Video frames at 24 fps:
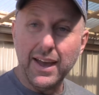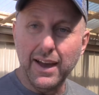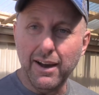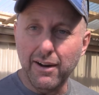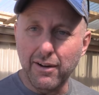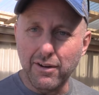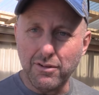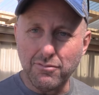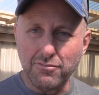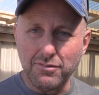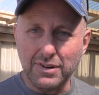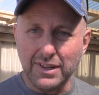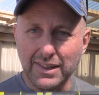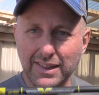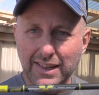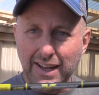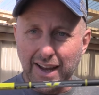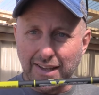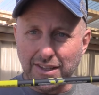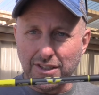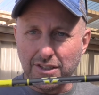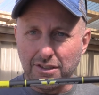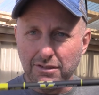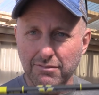how it
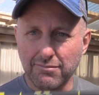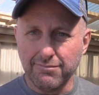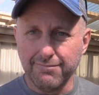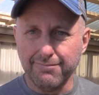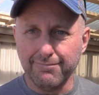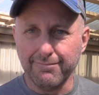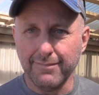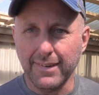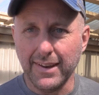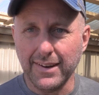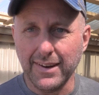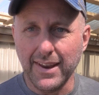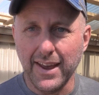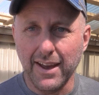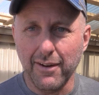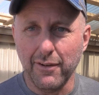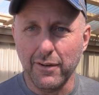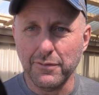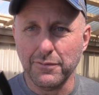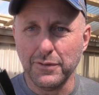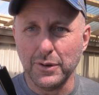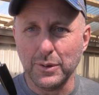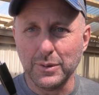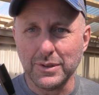relates and how
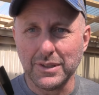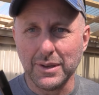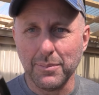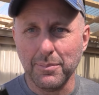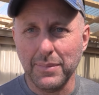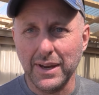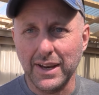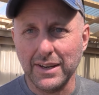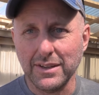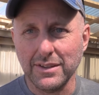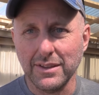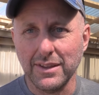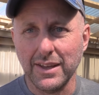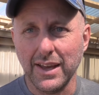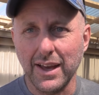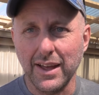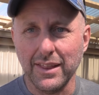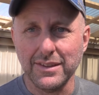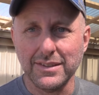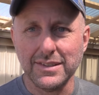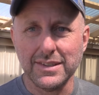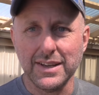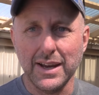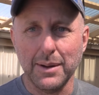it feels compared to the
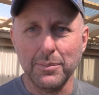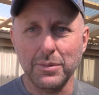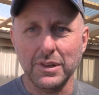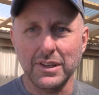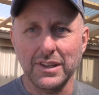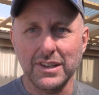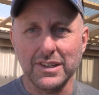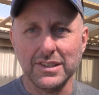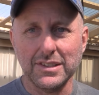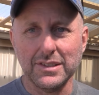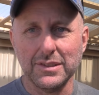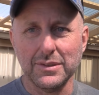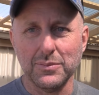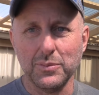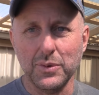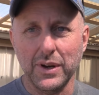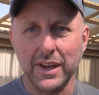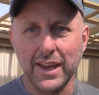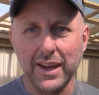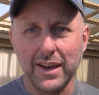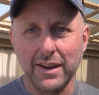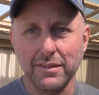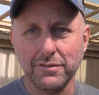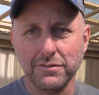other stabilizers we
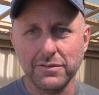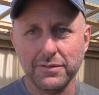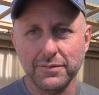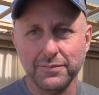have.